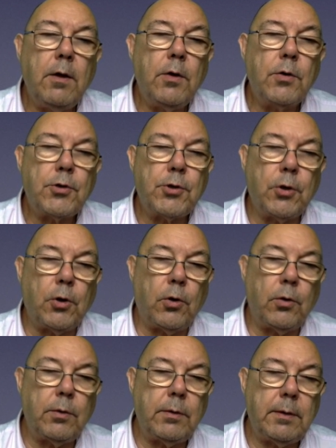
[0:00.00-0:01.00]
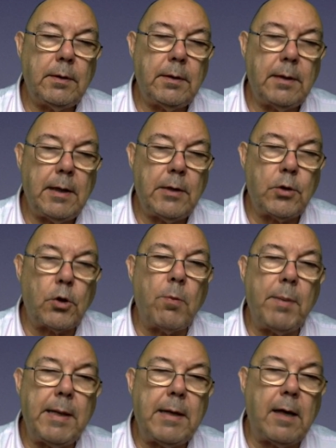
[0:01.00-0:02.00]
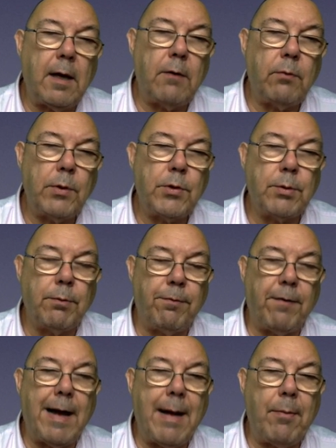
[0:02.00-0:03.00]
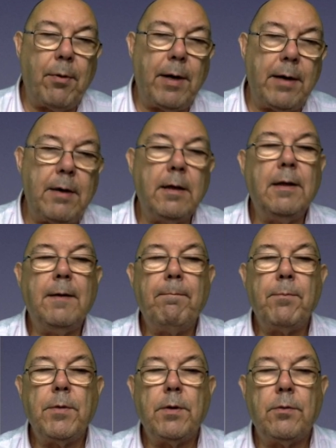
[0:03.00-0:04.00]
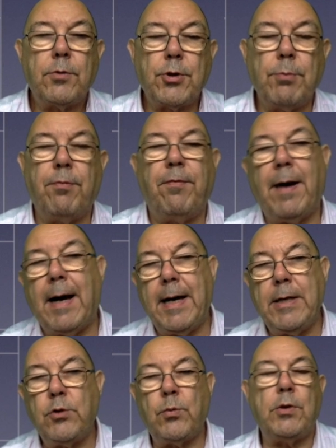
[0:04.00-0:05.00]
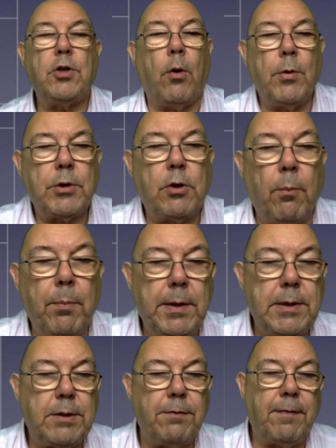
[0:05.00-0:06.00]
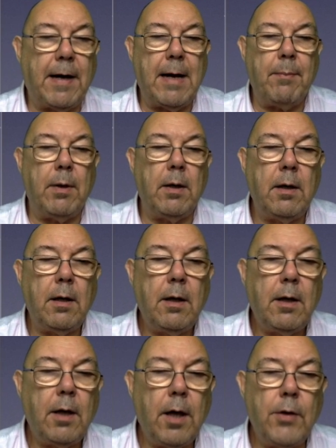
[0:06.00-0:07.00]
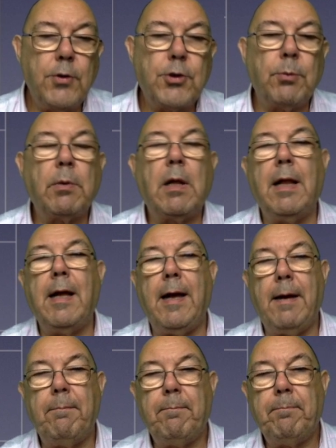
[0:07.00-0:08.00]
So he took a beaker with some fibre in, some fines, which always accompanies the fibre, and some clay.